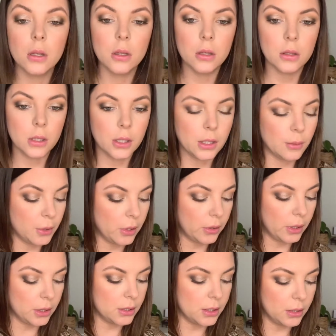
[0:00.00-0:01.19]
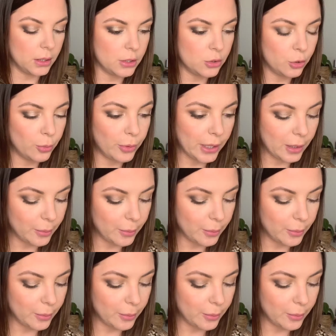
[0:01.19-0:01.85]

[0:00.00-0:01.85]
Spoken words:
Then I'm going into the Jawbreaker